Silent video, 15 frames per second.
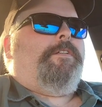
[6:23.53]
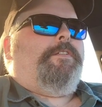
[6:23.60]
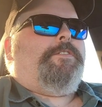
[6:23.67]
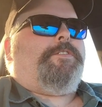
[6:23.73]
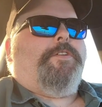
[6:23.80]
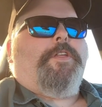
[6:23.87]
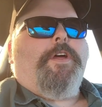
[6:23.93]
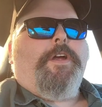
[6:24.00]
So
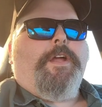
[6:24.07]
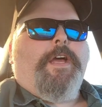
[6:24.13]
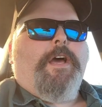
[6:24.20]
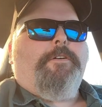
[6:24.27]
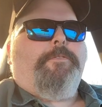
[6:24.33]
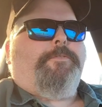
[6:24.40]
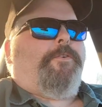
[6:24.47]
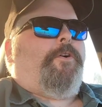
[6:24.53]
there you have
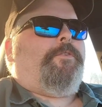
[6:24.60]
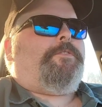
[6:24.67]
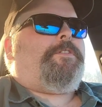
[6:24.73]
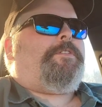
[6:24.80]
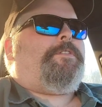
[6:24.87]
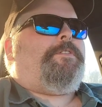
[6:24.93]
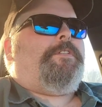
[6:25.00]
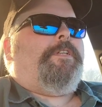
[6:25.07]
it,
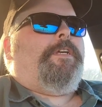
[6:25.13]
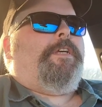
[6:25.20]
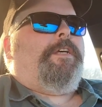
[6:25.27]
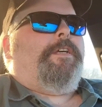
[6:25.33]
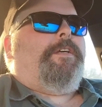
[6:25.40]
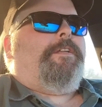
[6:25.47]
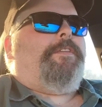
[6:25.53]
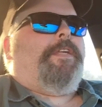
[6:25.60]
folks.
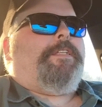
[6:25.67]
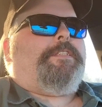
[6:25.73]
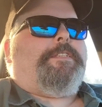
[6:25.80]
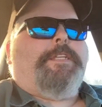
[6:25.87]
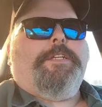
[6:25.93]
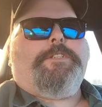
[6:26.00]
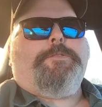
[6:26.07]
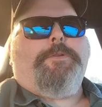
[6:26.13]
They
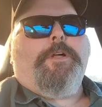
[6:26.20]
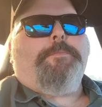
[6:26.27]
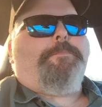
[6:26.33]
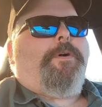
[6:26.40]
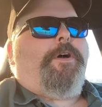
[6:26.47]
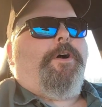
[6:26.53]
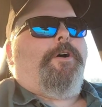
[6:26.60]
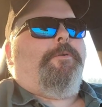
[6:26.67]
stitched up my
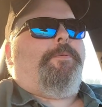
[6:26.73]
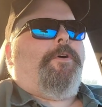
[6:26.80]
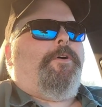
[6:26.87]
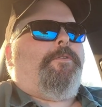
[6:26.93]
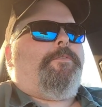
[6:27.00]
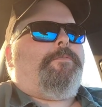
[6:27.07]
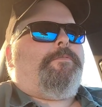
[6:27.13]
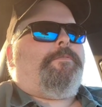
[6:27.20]
elbow,
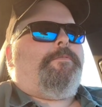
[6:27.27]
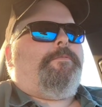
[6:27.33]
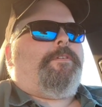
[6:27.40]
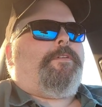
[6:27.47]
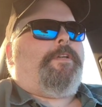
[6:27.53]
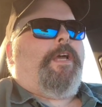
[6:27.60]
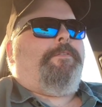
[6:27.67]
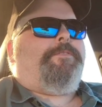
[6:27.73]

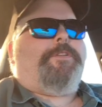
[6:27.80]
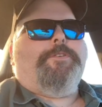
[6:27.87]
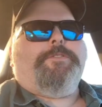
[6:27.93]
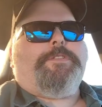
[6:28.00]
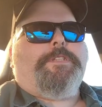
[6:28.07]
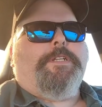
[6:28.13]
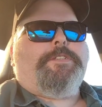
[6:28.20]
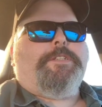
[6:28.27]
gave 2
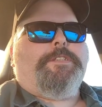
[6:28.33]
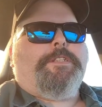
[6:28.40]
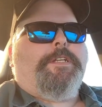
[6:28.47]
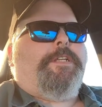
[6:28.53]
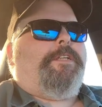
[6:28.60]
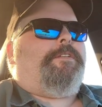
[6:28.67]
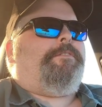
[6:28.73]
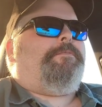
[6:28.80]
stitches in it,